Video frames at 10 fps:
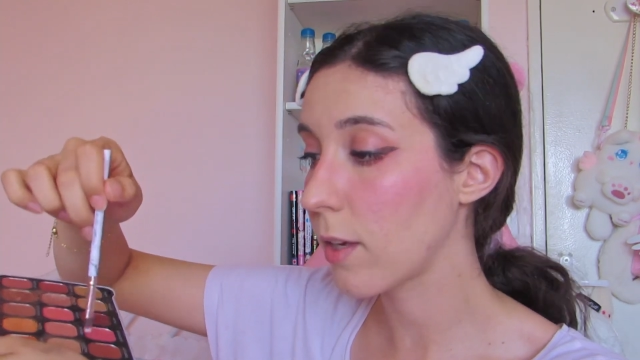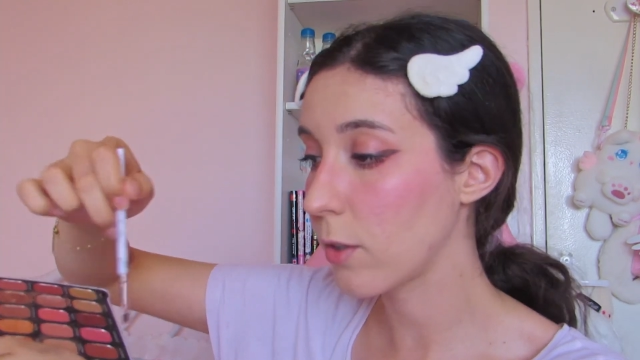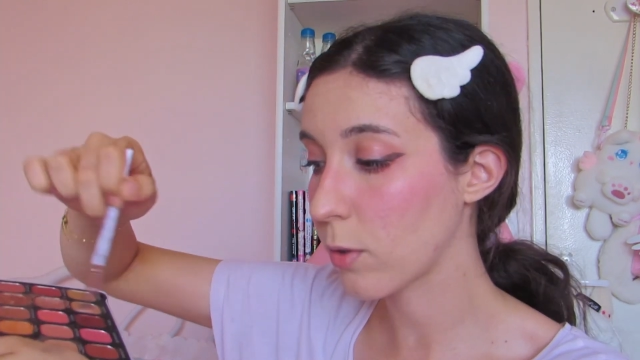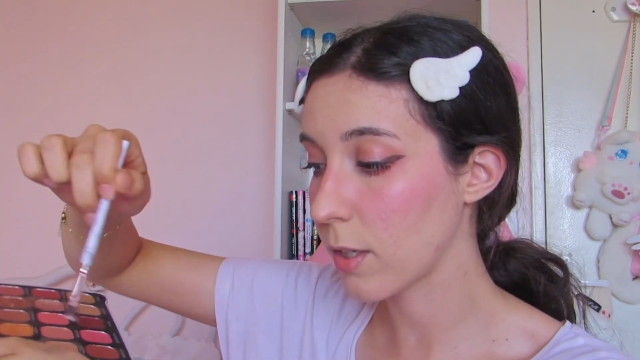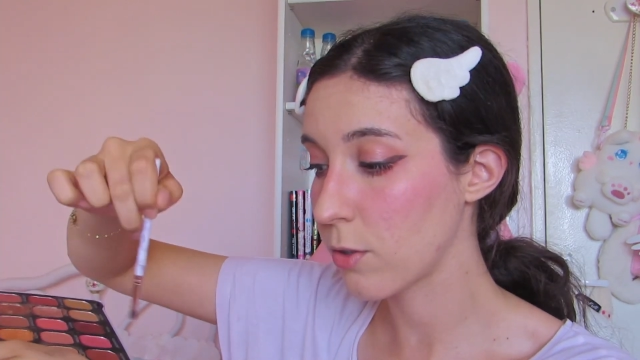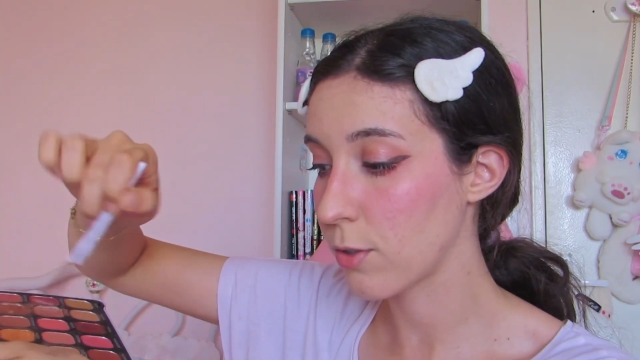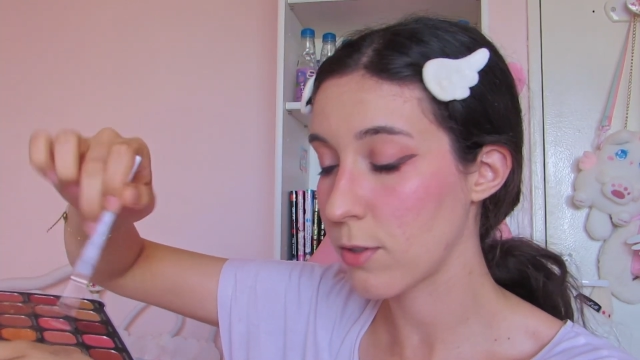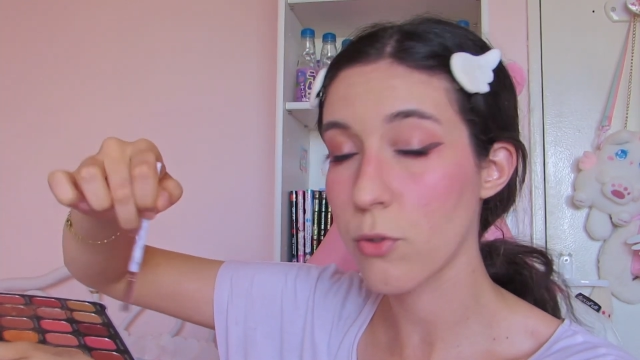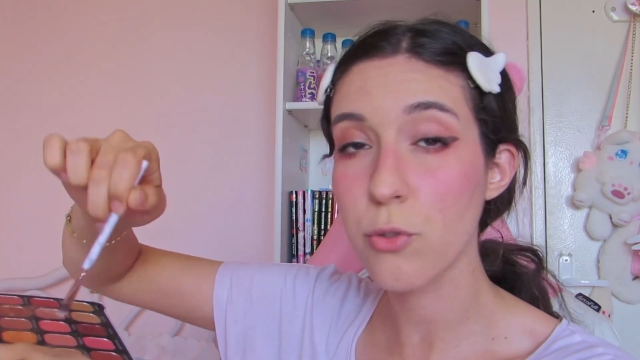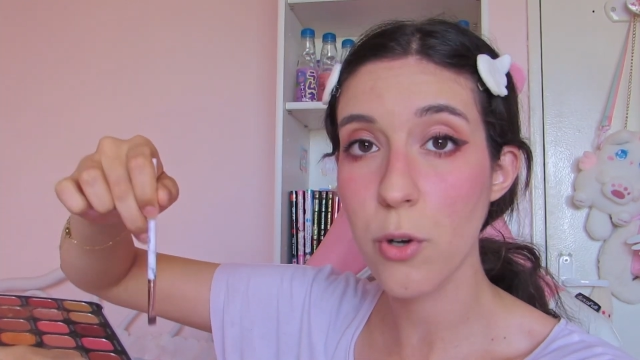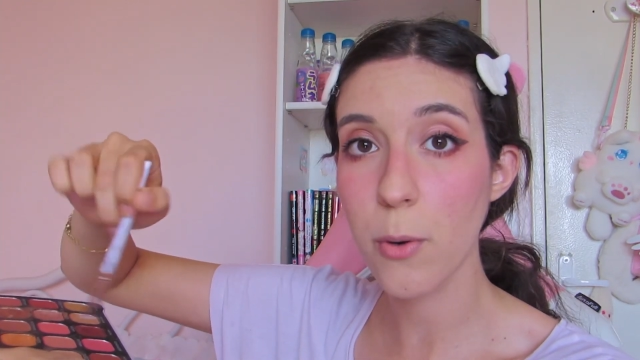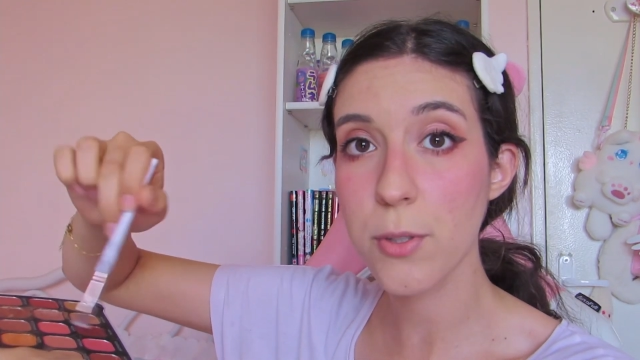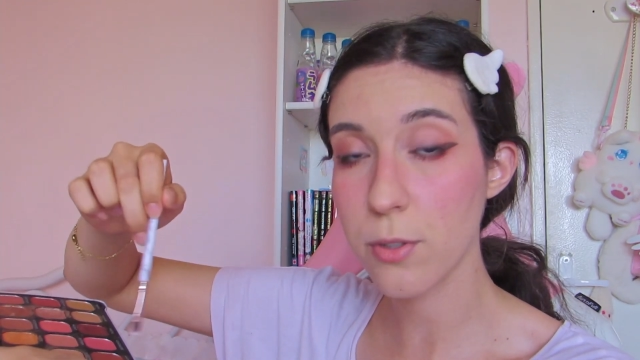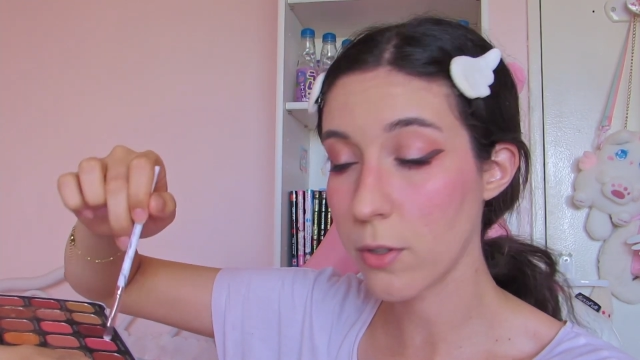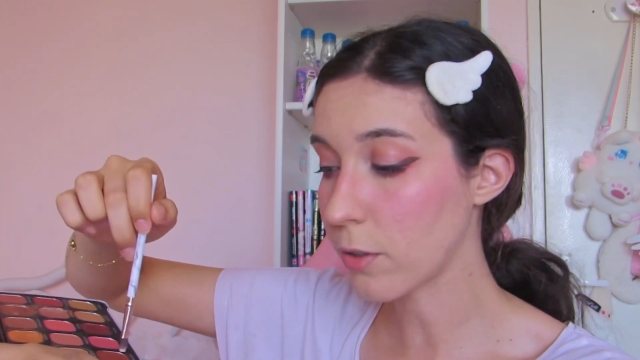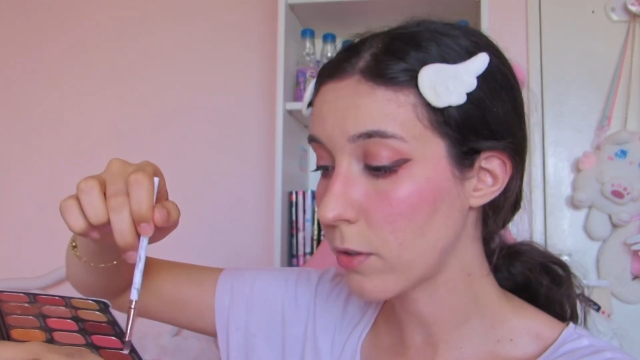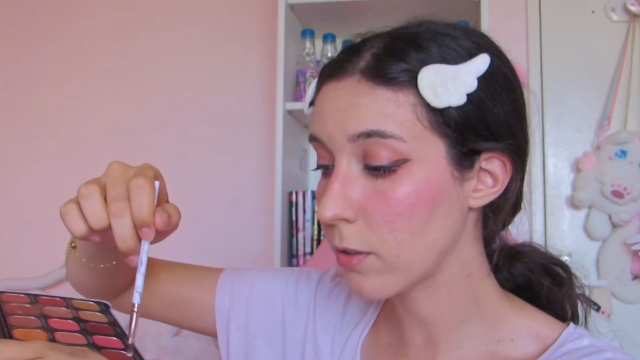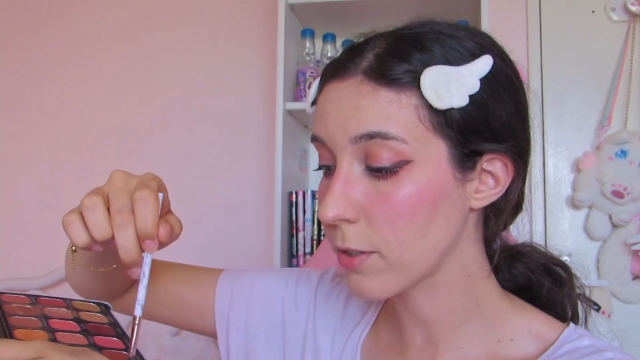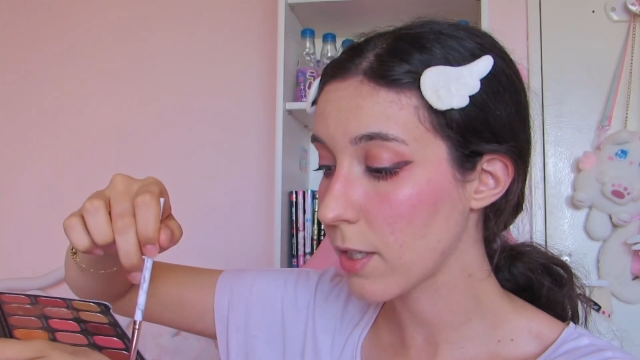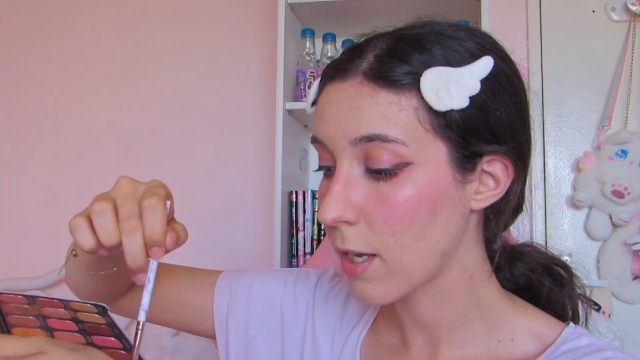you can just draw circles